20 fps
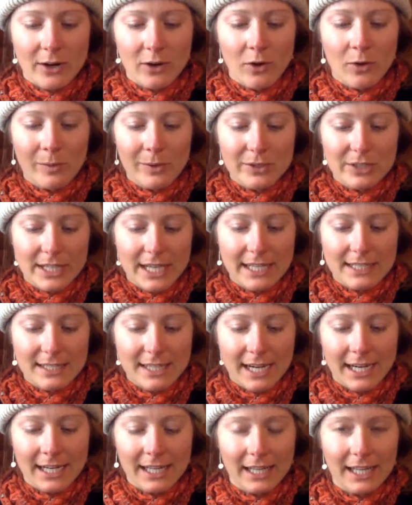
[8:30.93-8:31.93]
And it almost
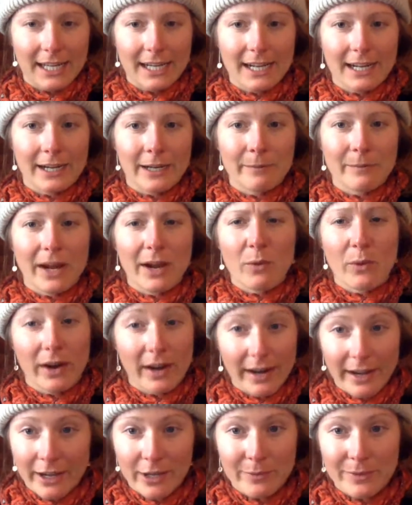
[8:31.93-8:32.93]
gets kind of like I
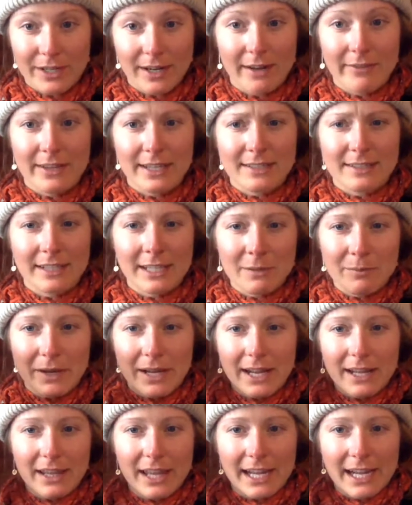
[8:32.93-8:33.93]
wear a helmet, obviously,
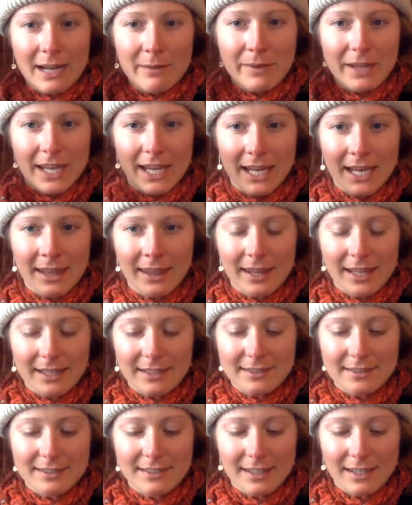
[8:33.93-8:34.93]
but like I'm in
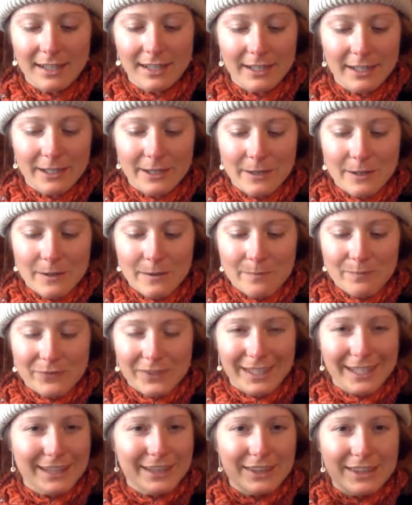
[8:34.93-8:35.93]
this,
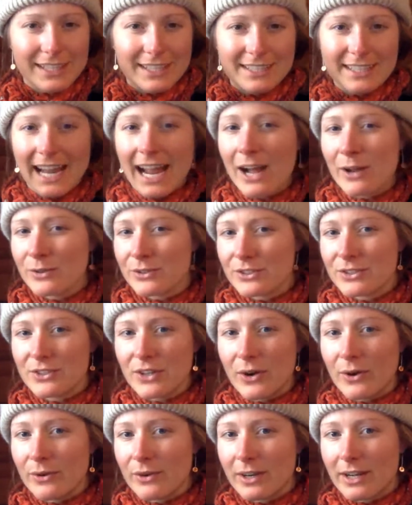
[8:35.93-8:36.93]
like the
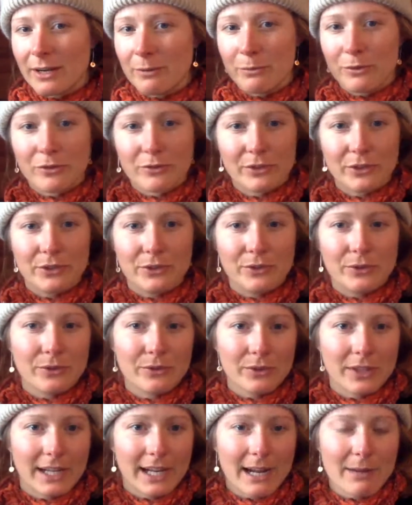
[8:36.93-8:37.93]
sounds don't come
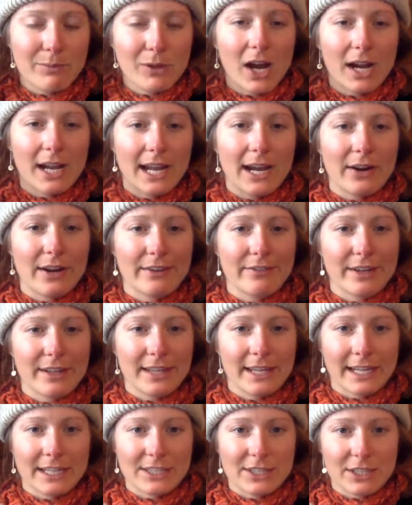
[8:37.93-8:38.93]
through, like I block out
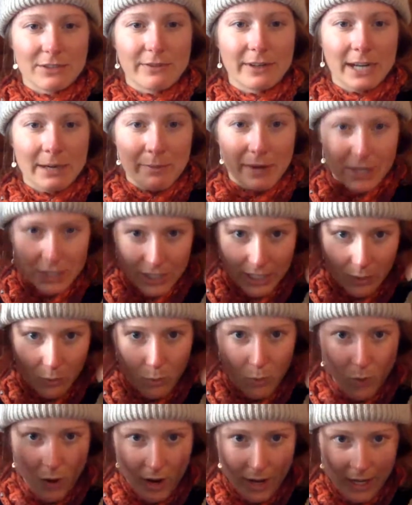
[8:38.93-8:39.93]
everything. It's just very much
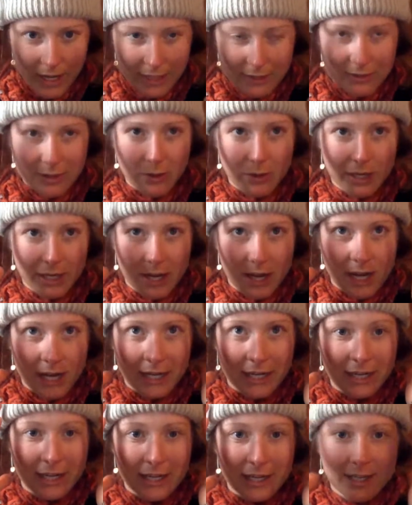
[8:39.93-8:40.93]
like what is going
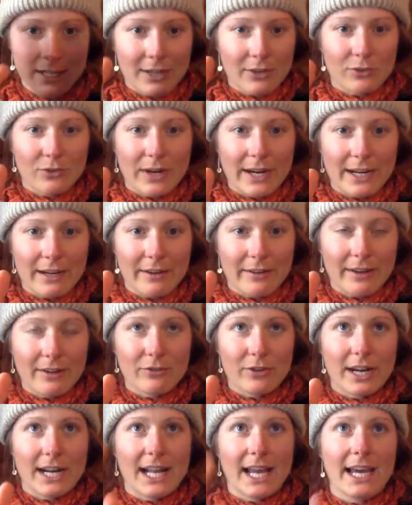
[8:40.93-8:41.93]
on right
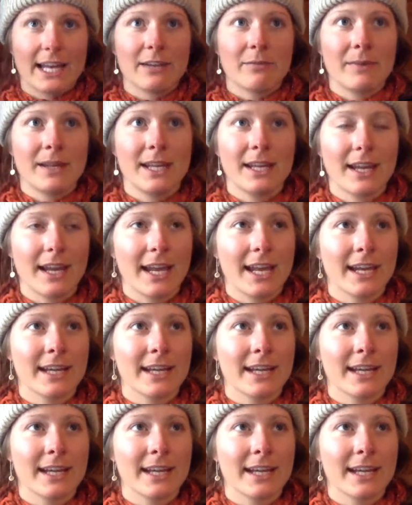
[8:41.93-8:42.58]
ahead of me.